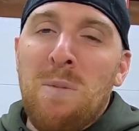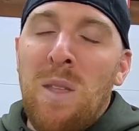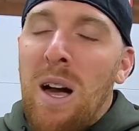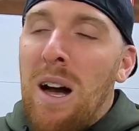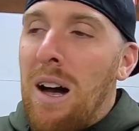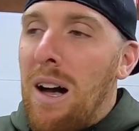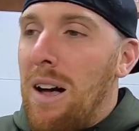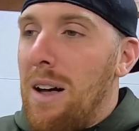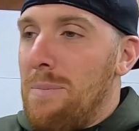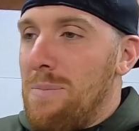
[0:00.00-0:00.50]

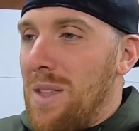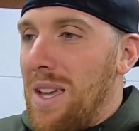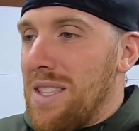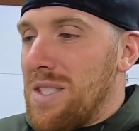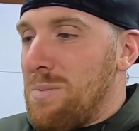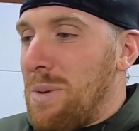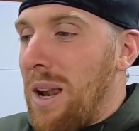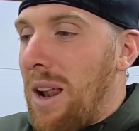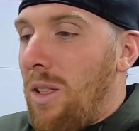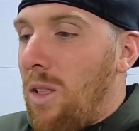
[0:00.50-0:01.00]

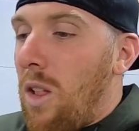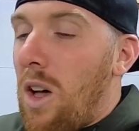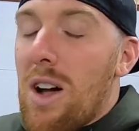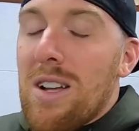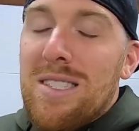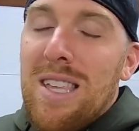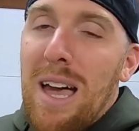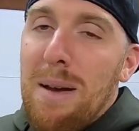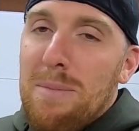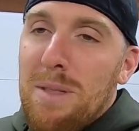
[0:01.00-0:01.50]
It's been a
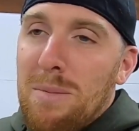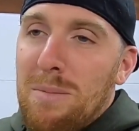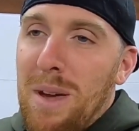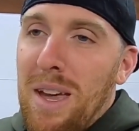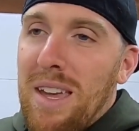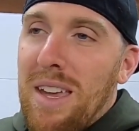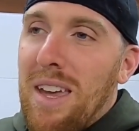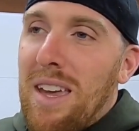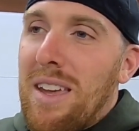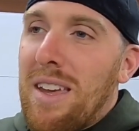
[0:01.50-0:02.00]
long time in the
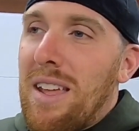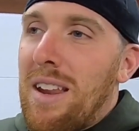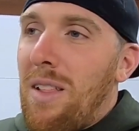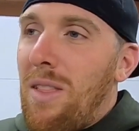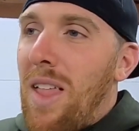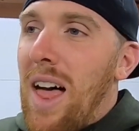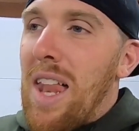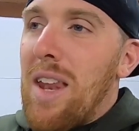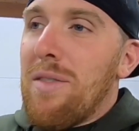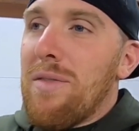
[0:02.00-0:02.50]
making, and a
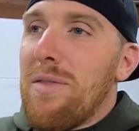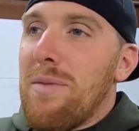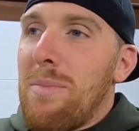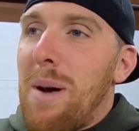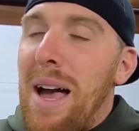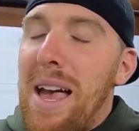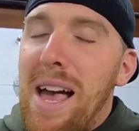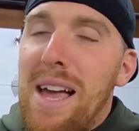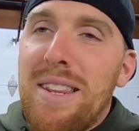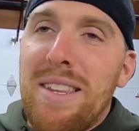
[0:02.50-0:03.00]
lot of
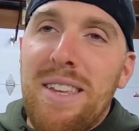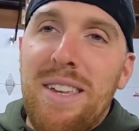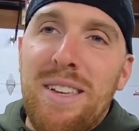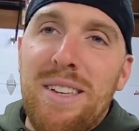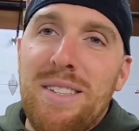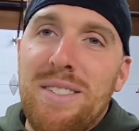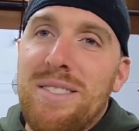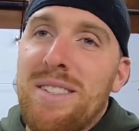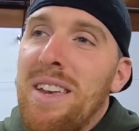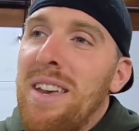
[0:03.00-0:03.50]
my
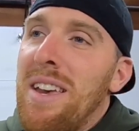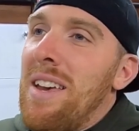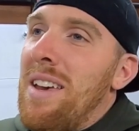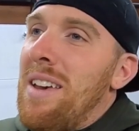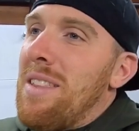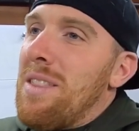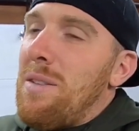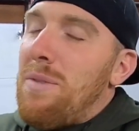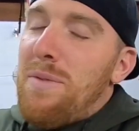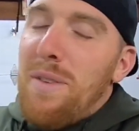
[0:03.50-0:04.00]
ideas,
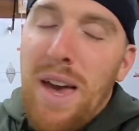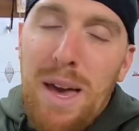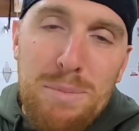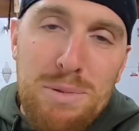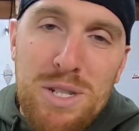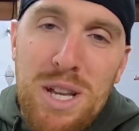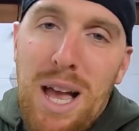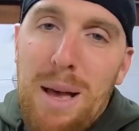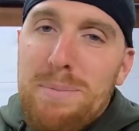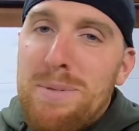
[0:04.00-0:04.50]
the Fab
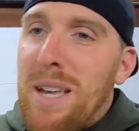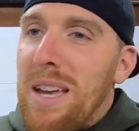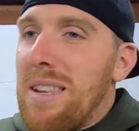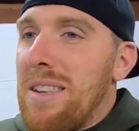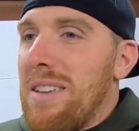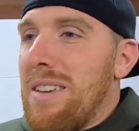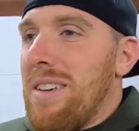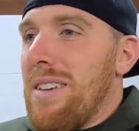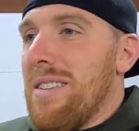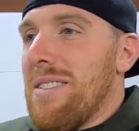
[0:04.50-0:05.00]
Shop's
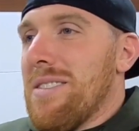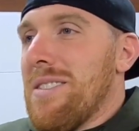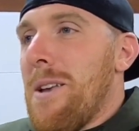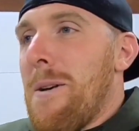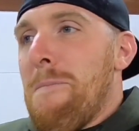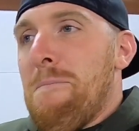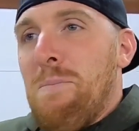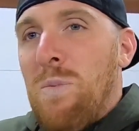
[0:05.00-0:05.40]
ideas,